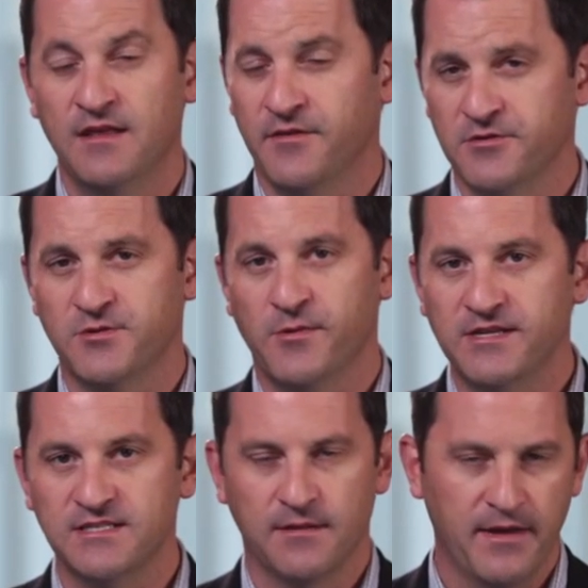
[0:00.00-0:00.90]
There is a
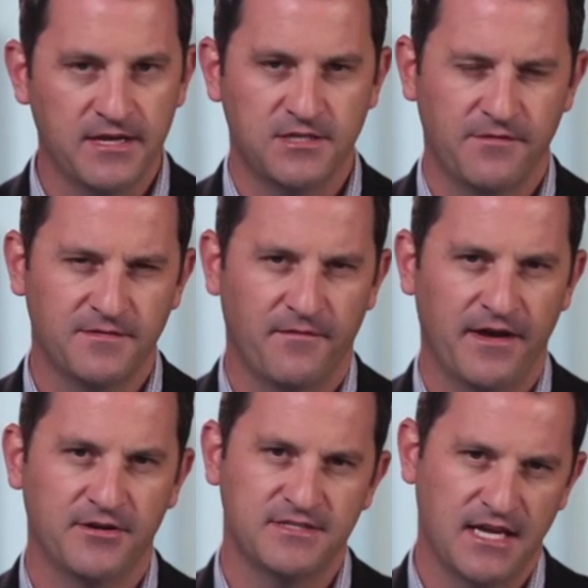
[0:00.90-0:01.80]
reason that managed service
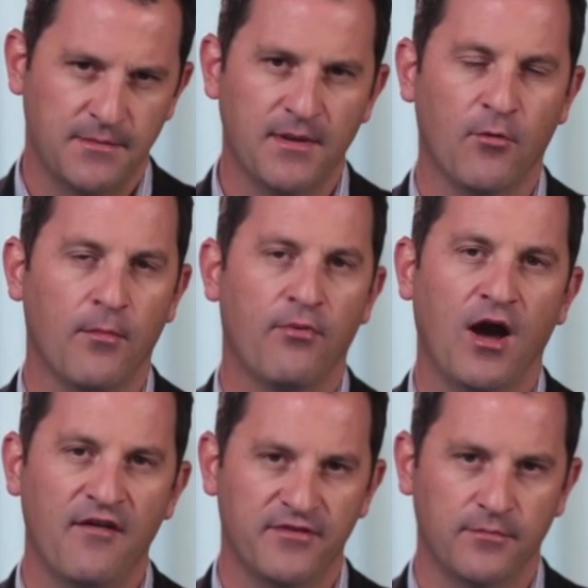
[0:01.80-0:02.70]
providers tend to be more
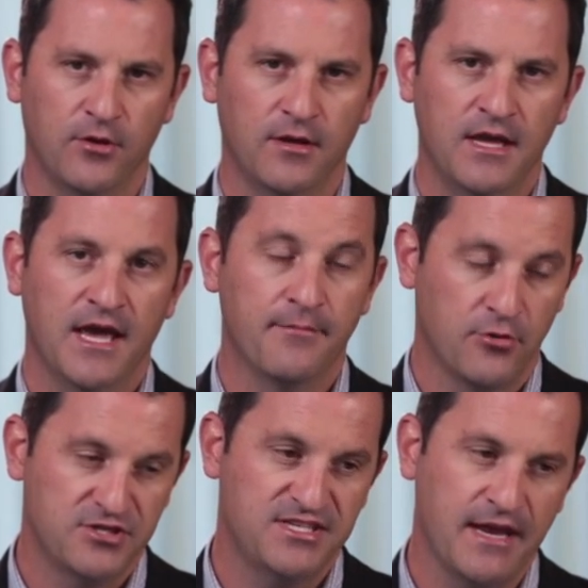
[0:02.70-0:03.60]
profitable and
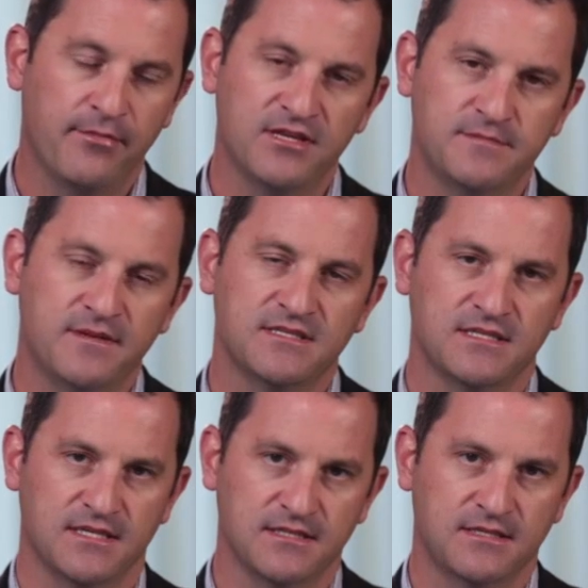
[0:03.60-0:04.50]
more stable as
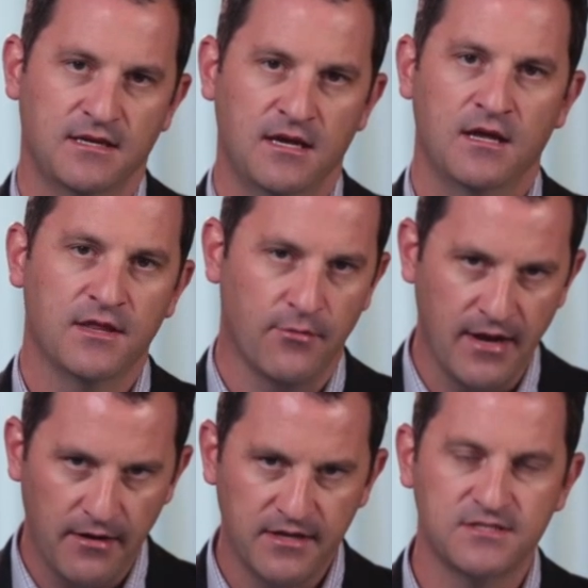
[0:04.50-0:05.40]
businesses. The
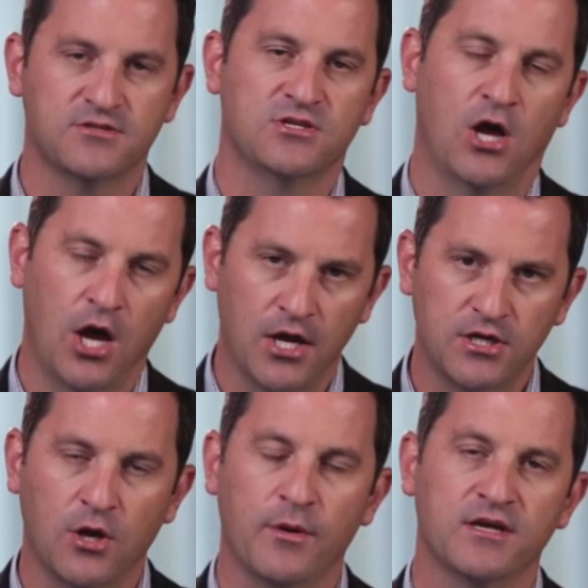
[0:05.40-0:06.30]
reality is there's an
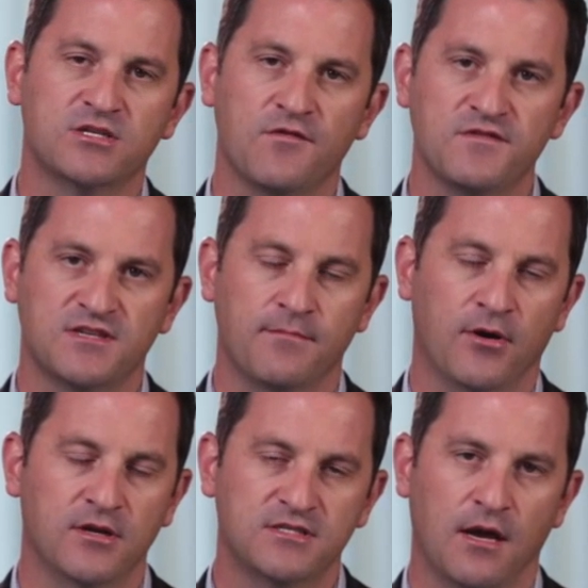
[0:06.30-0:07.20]
ongoing service
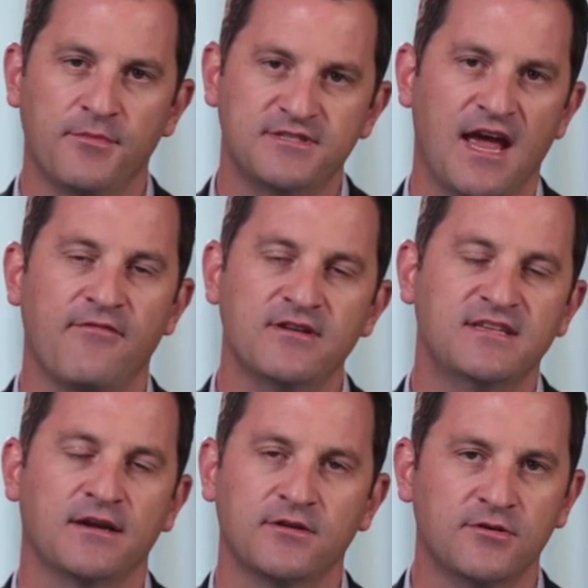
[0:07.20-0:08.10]
component to almost every
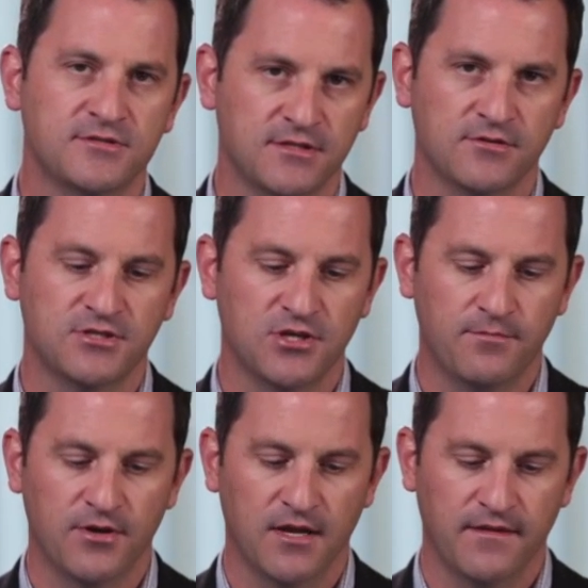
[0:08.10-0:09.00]
technical solution you
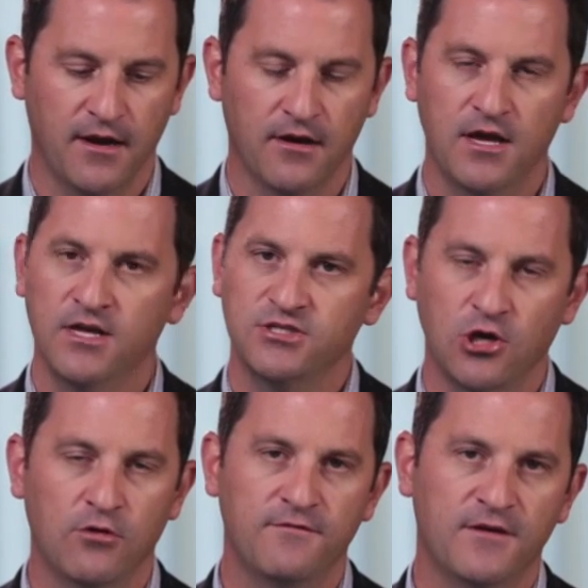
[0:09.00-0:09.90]
put in there.
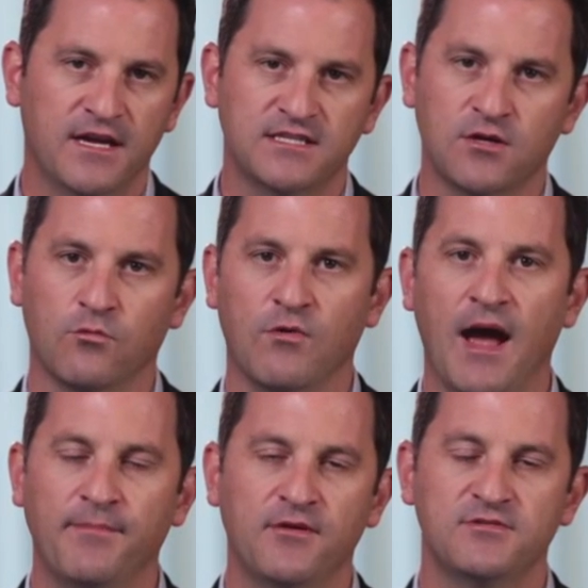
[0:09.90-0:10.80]
Don't forget to
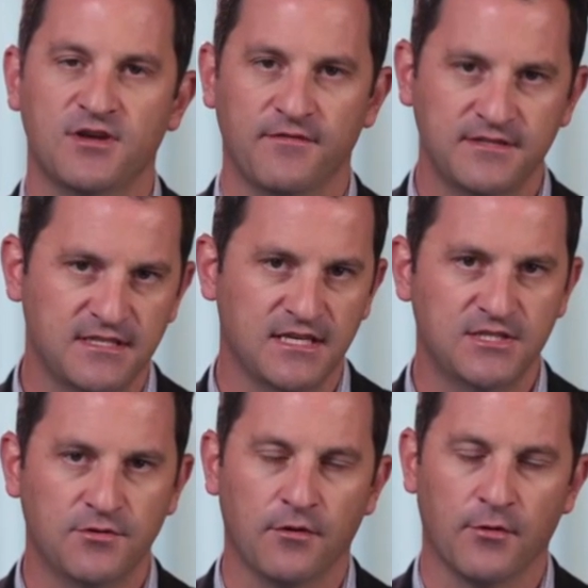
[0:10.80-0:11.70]
wrap those services
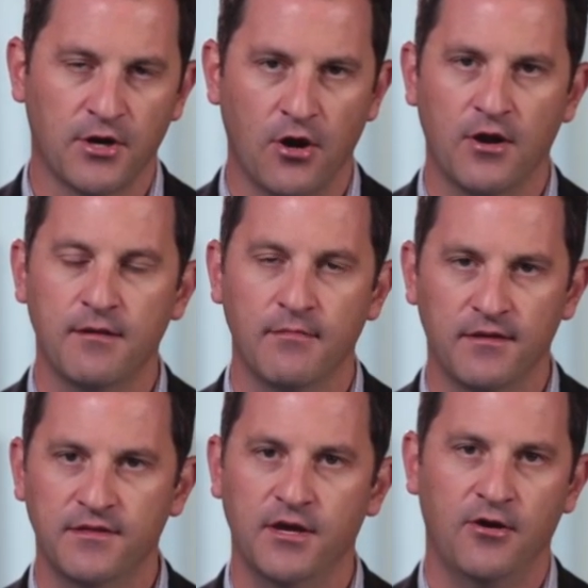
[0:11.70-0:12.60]
into a recurring
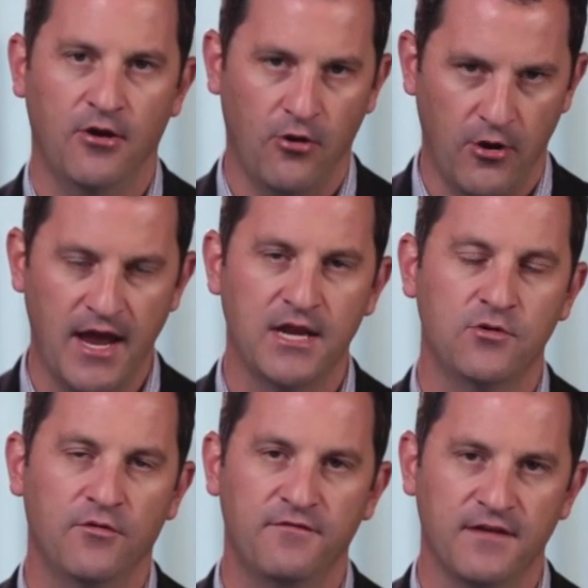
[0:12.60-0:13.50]
monthly or
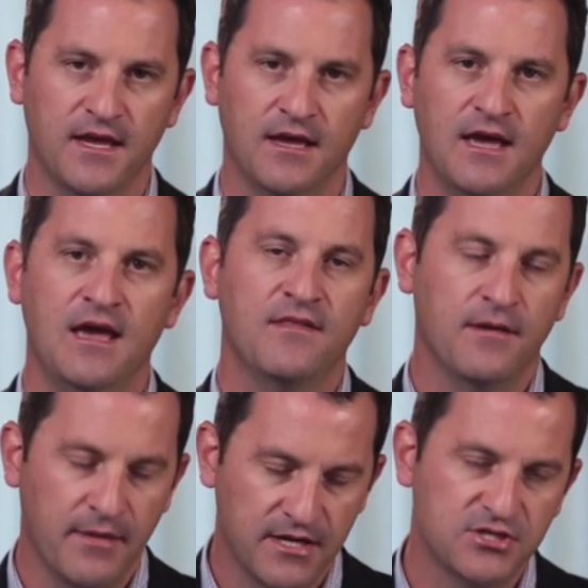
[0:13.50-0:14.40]
annual fee
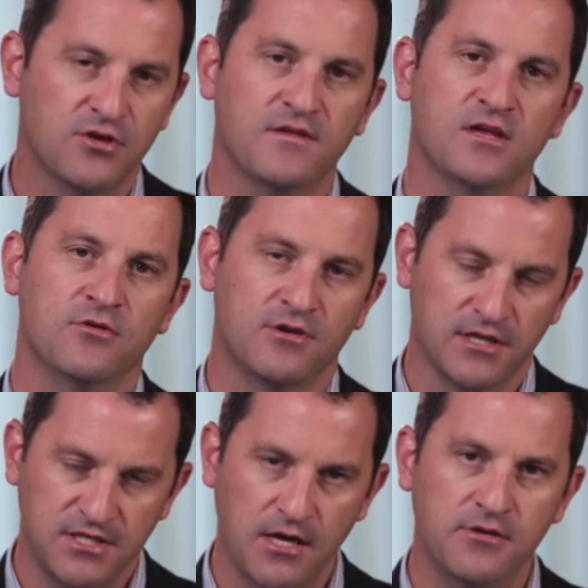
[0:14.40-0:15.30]
that makes sure that you
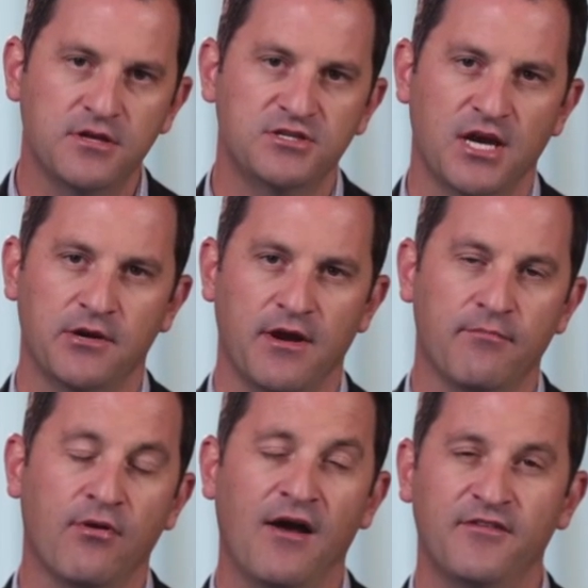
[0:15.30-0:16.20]
continue to
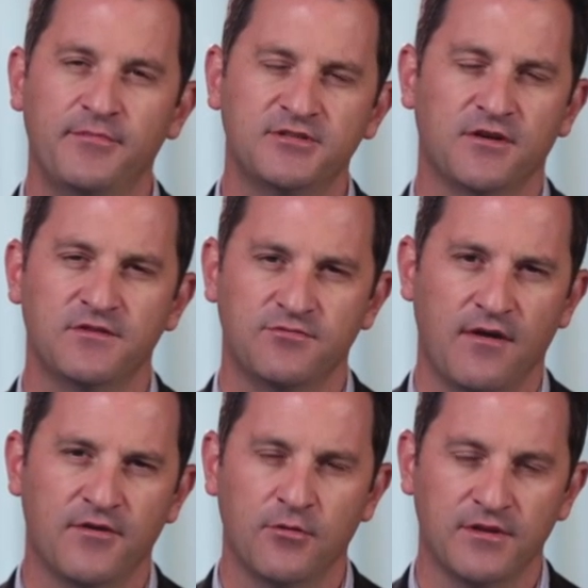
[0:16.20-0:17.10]
generate profitable service
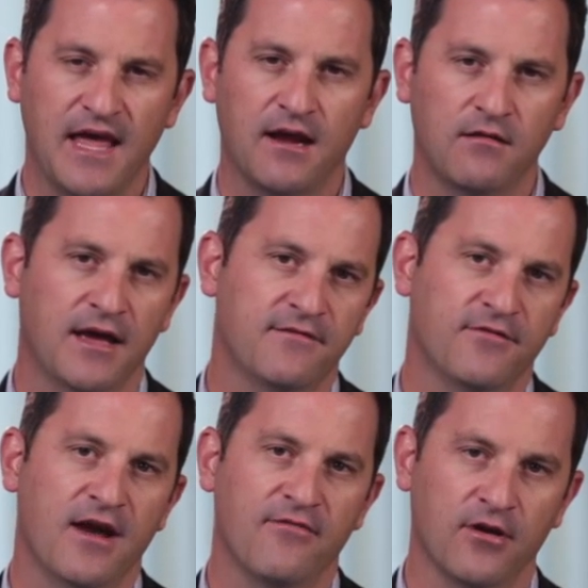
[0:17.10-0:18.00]
revenue with that client
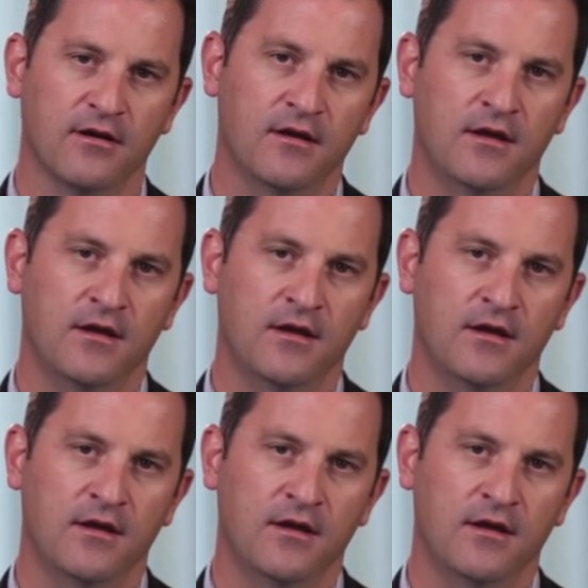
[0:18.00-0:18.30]
forever.